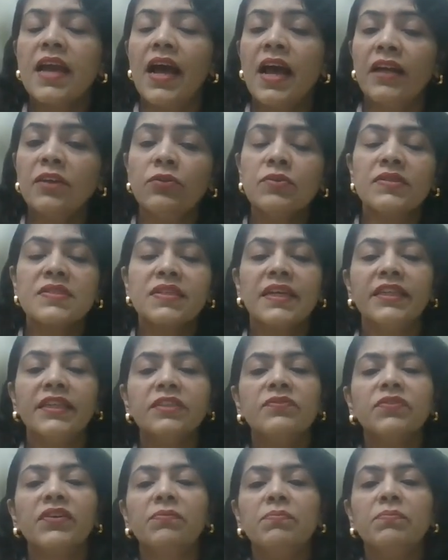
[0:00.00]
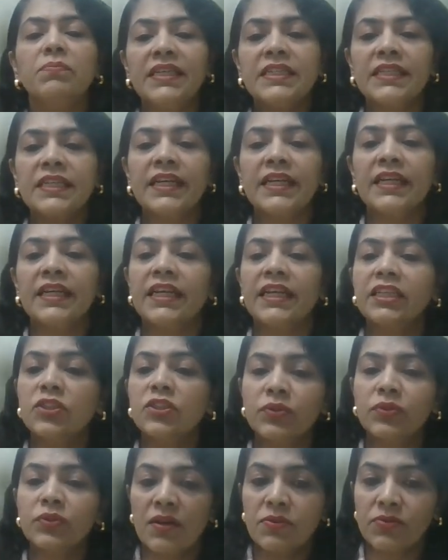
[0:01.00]
annual scientific meeting in
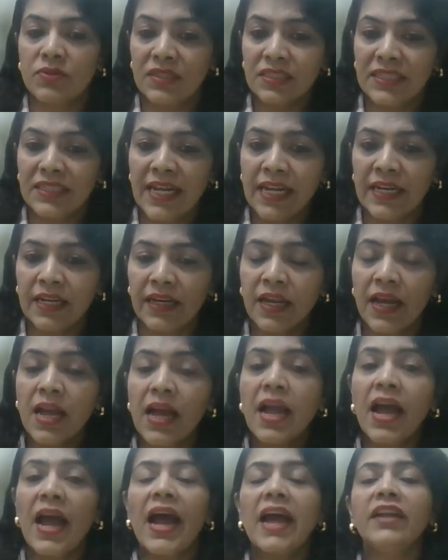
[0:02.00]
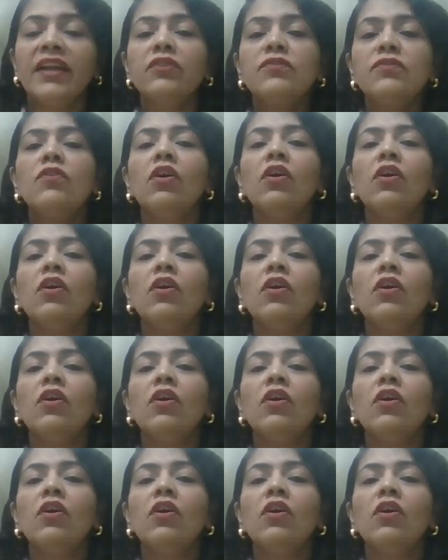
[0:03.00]
2010. And the